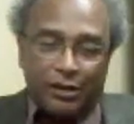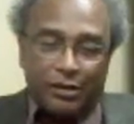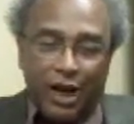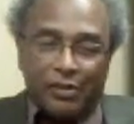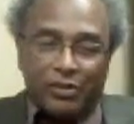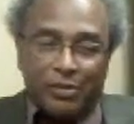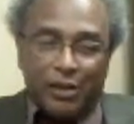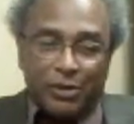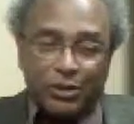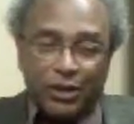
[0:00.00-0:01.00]
council
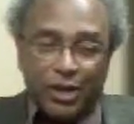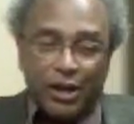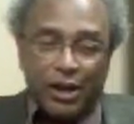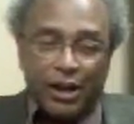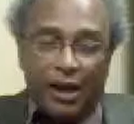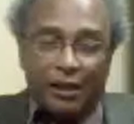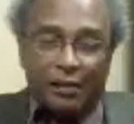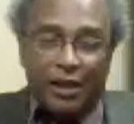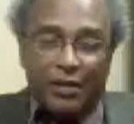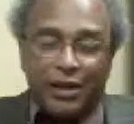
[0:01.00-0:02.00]
members
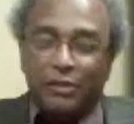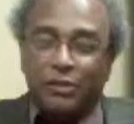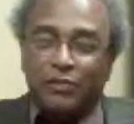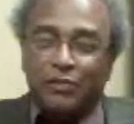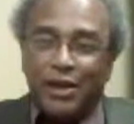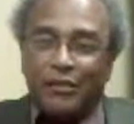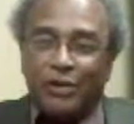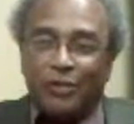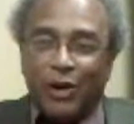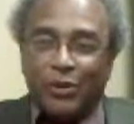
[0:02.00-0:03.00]
said that he would have
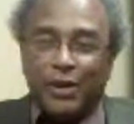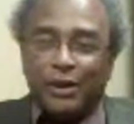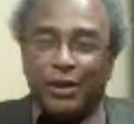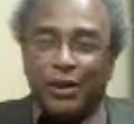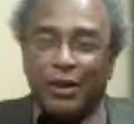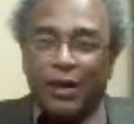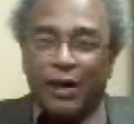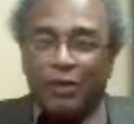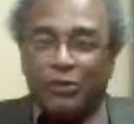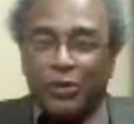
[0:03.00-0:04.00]
never voted
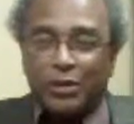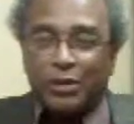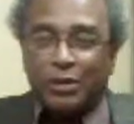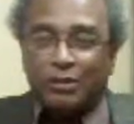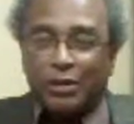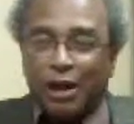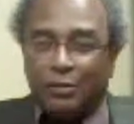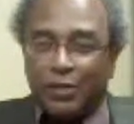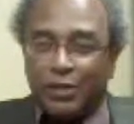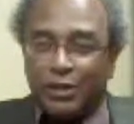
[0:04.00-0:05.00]
for this
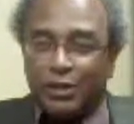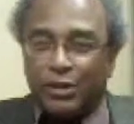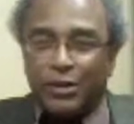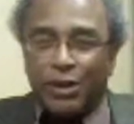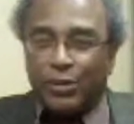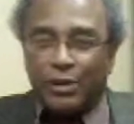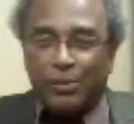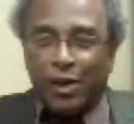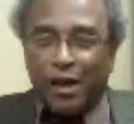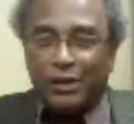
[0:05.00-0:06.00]
provision if it only
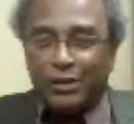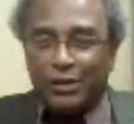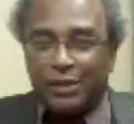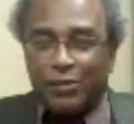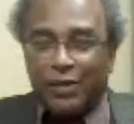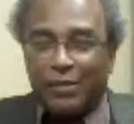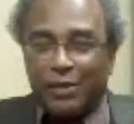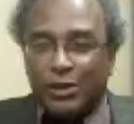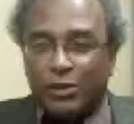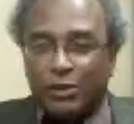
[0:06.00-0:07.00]
applied to
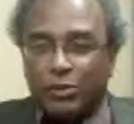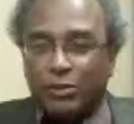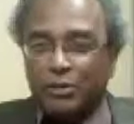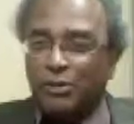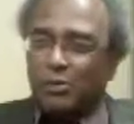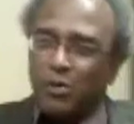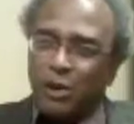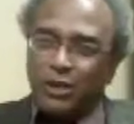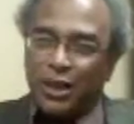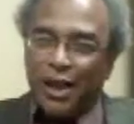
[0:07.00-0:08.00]
single-family homes. Well,
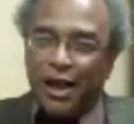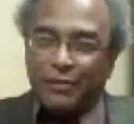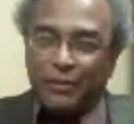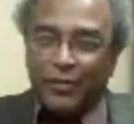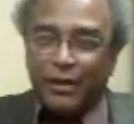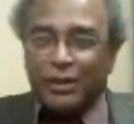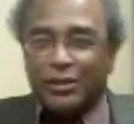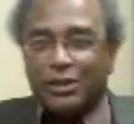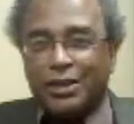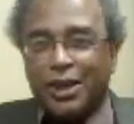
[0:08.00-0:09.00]
what's that?
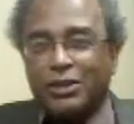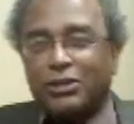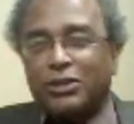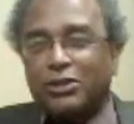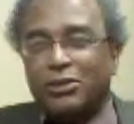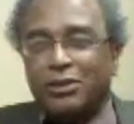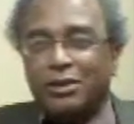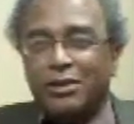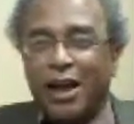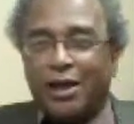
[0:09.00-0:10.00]
Does the
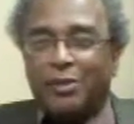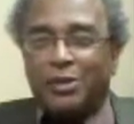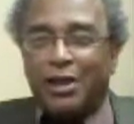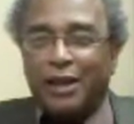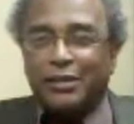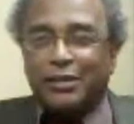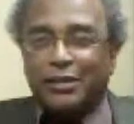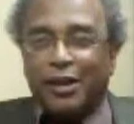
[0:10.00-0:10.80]
Constitution not protect